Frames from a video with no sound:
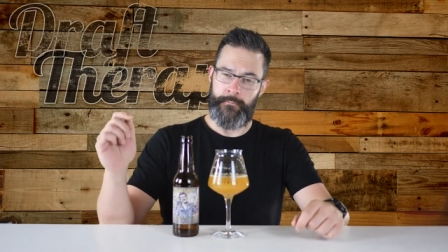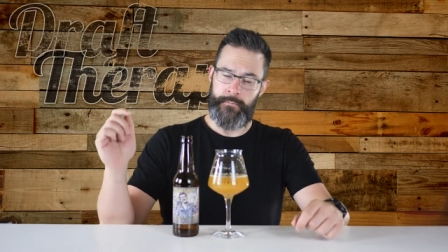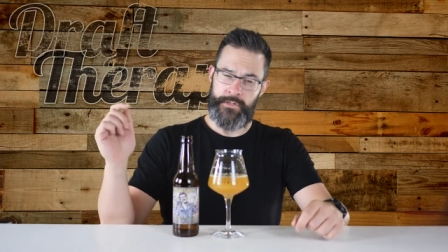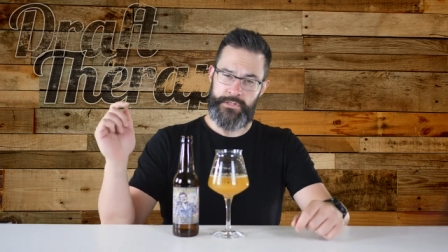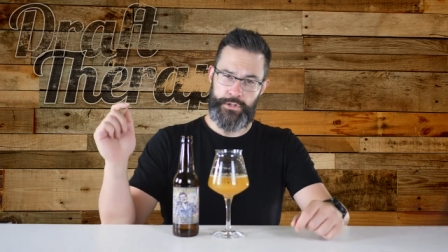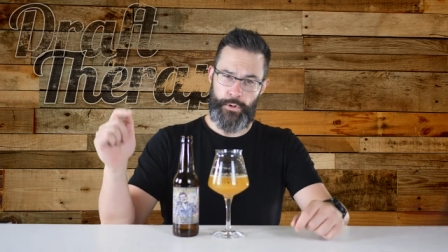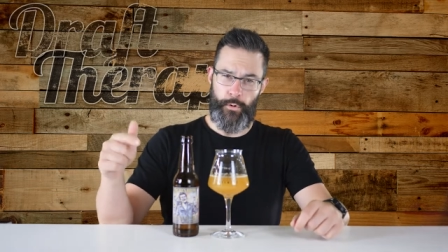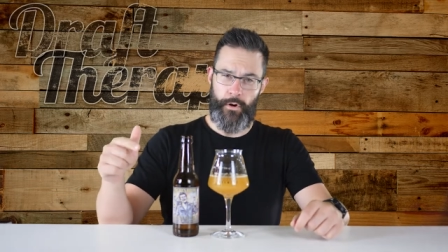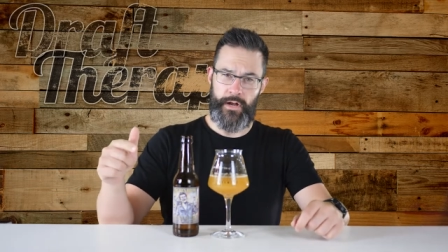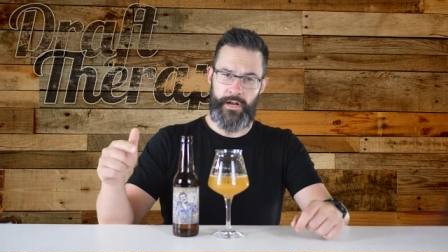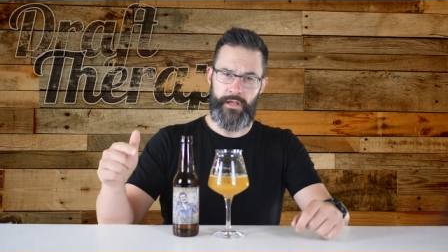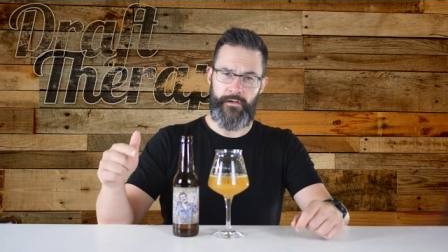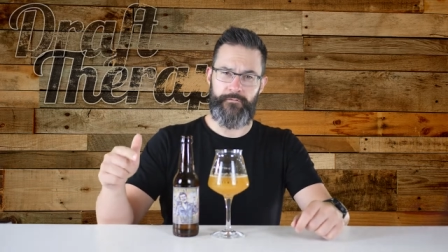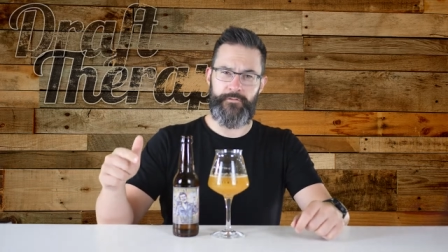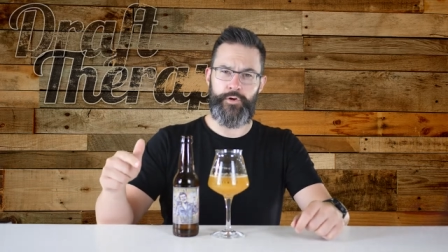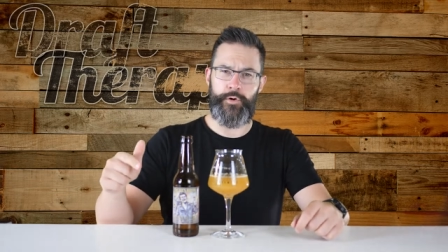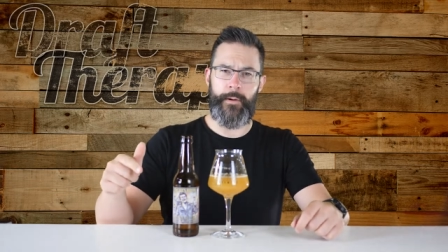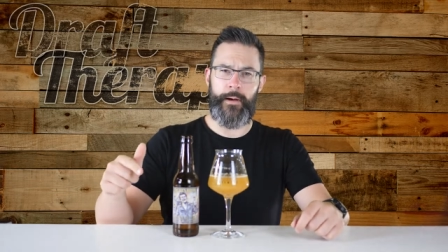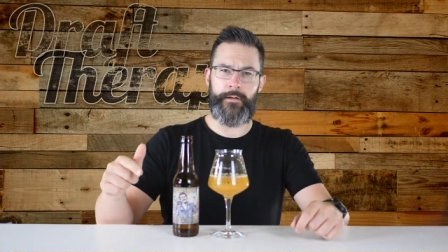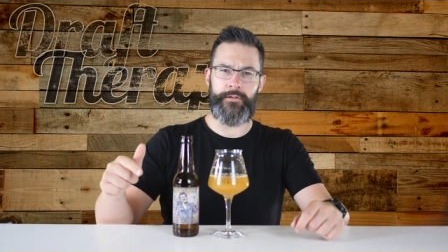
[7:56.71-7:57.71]
So are any of
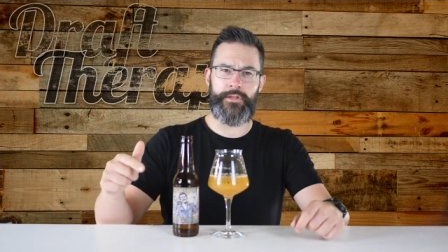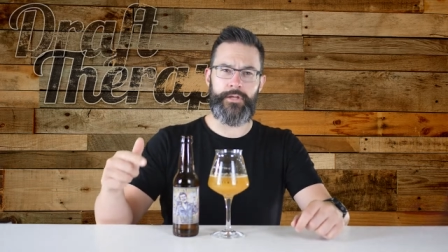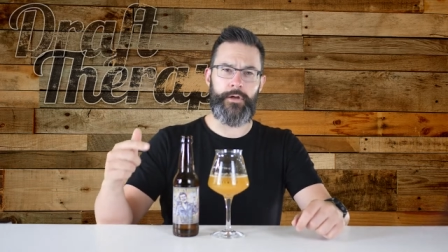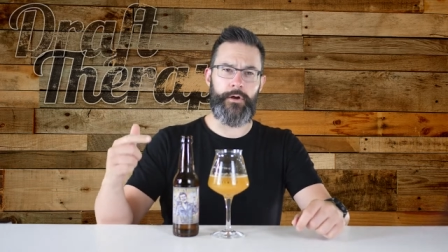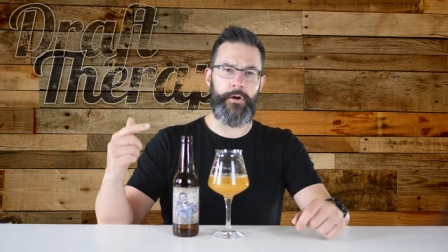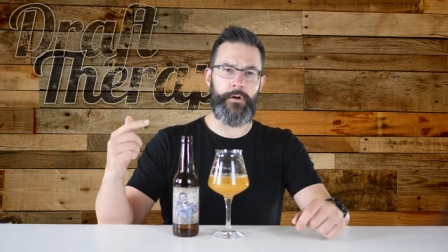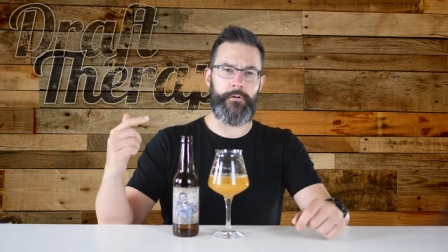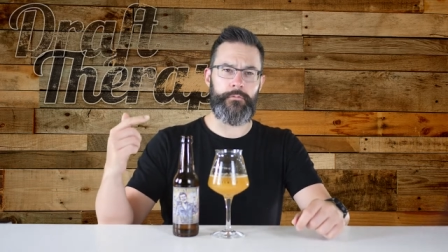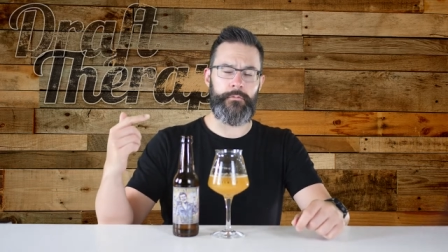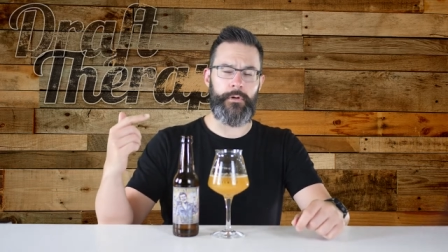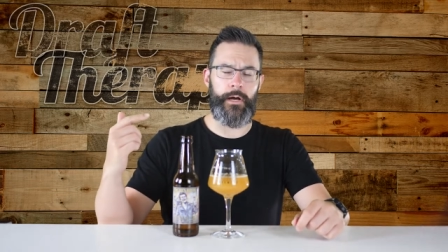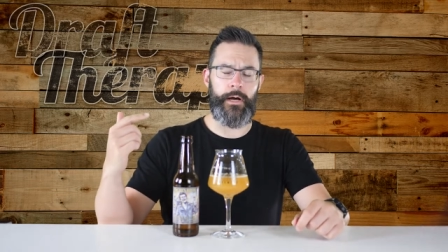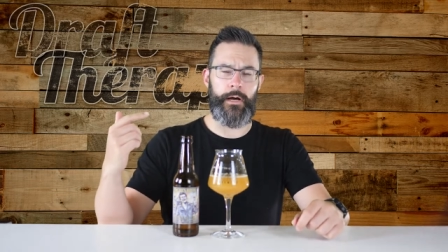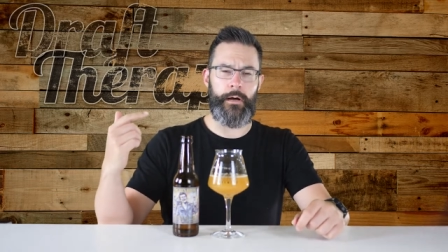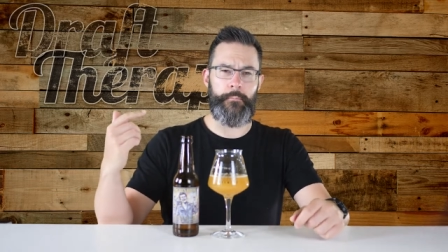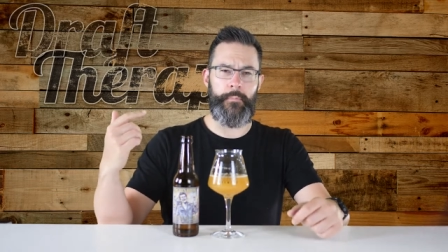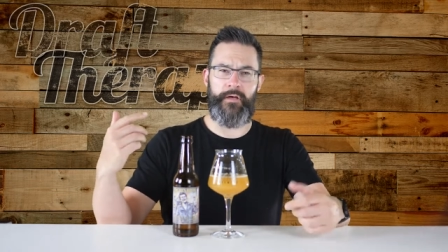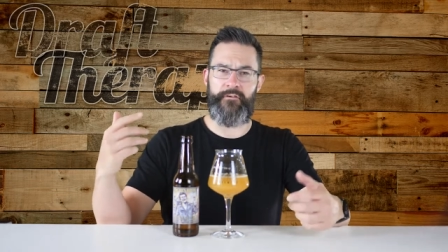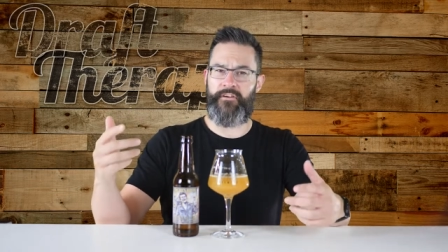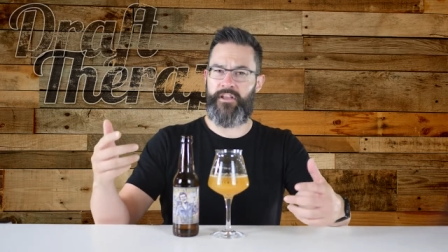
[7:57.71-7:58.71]
you out there,
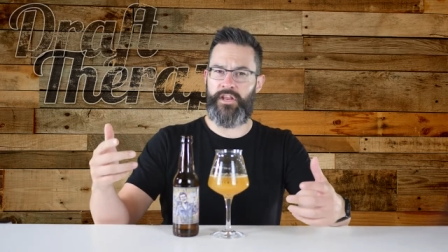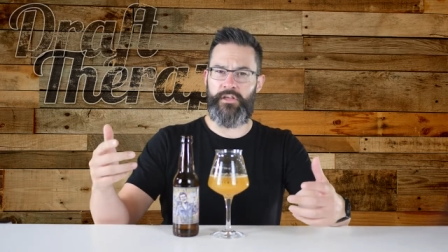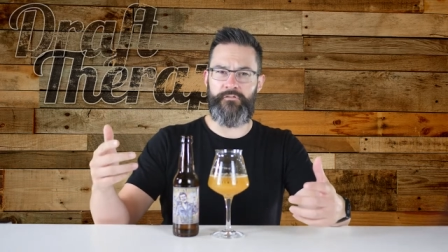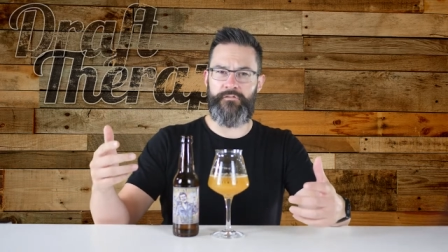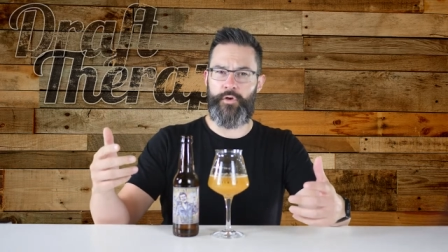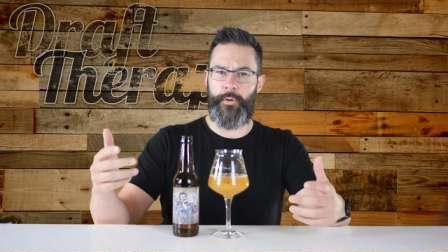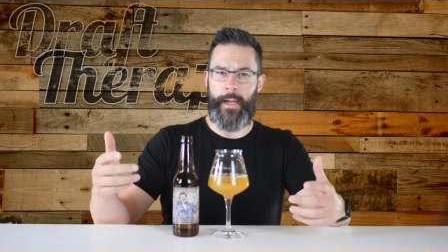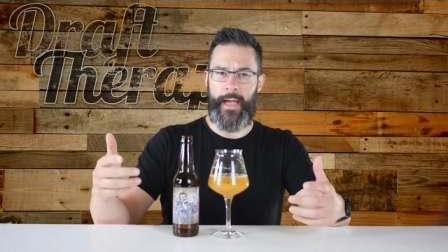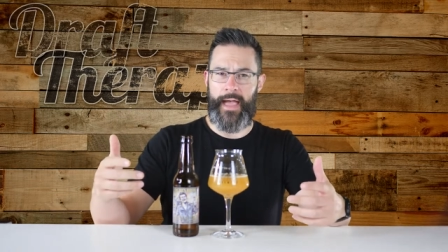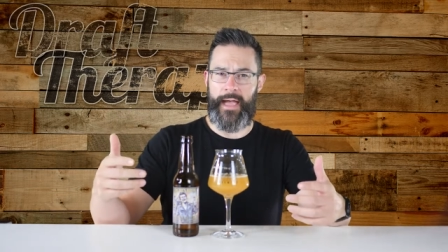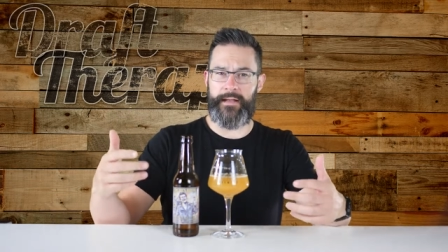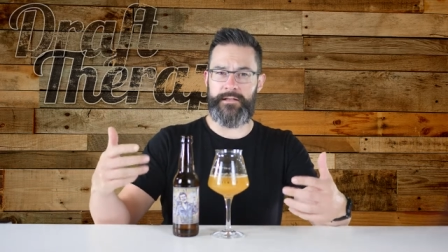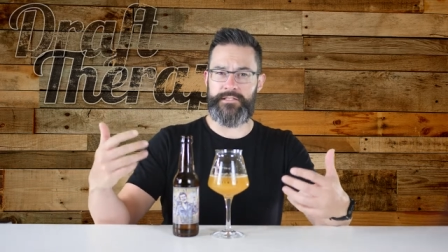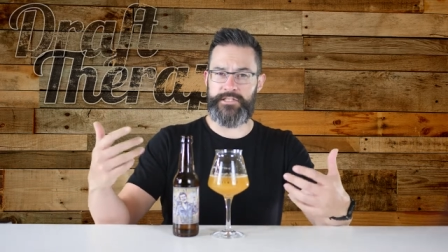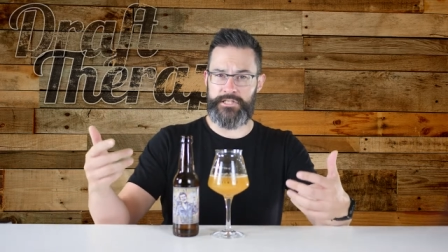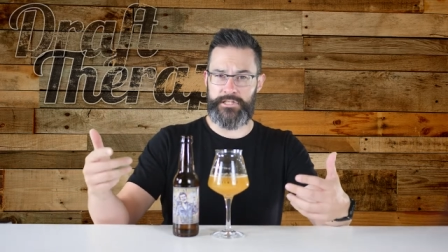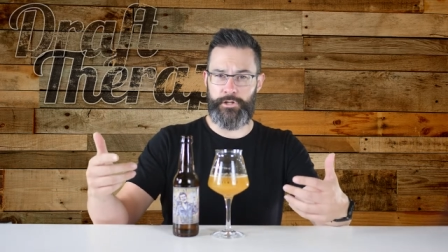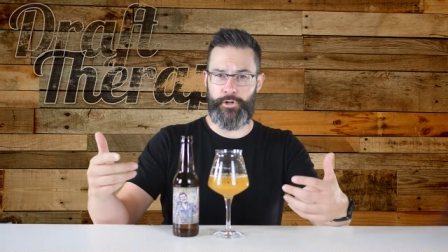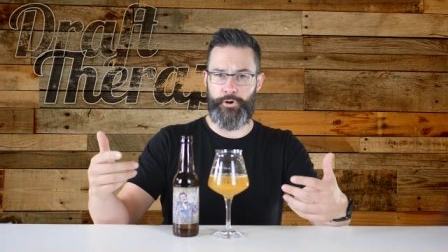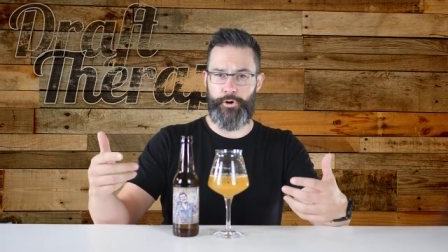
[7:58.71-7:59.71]
um, have any of you had
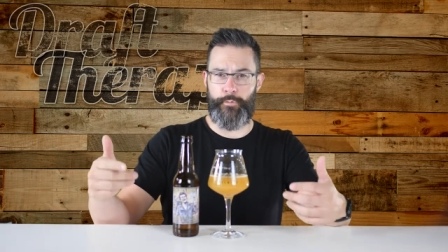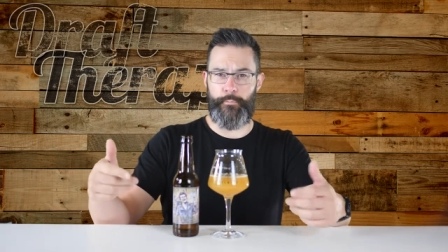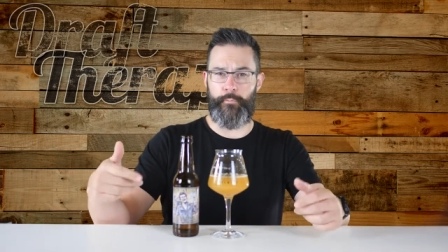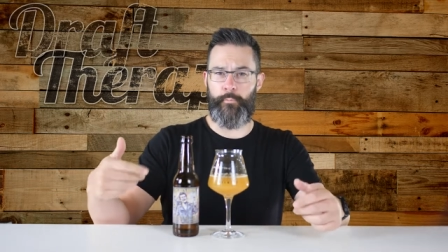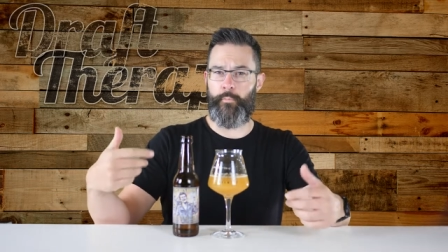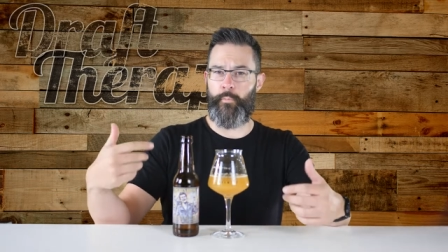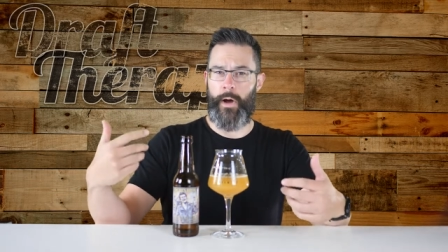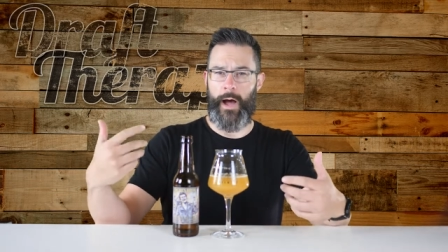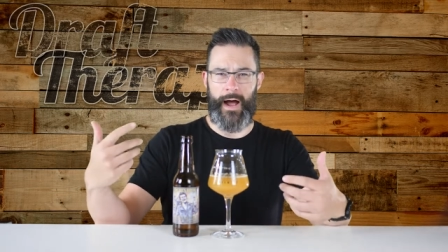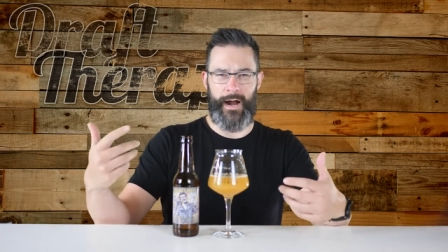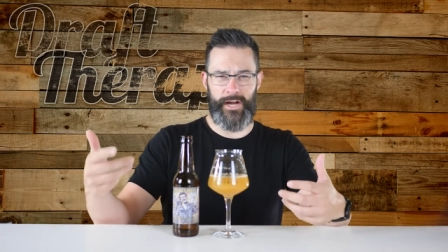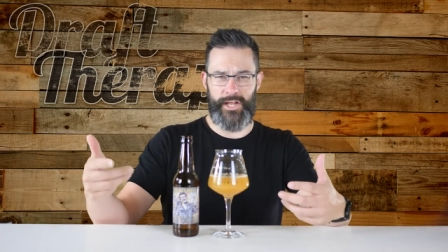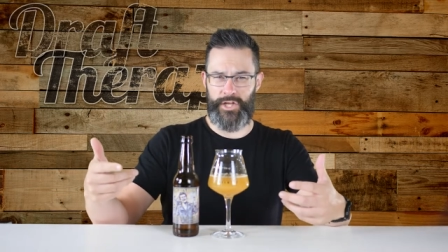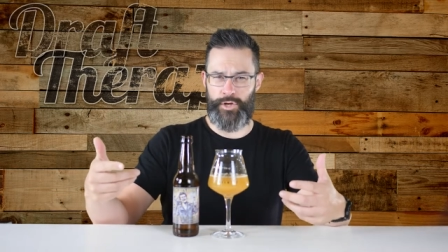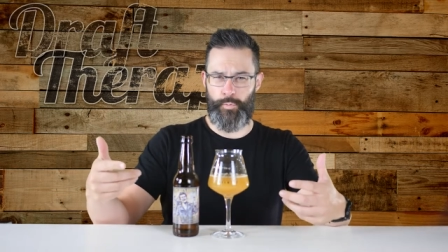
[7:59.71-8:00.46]
Slurm? How do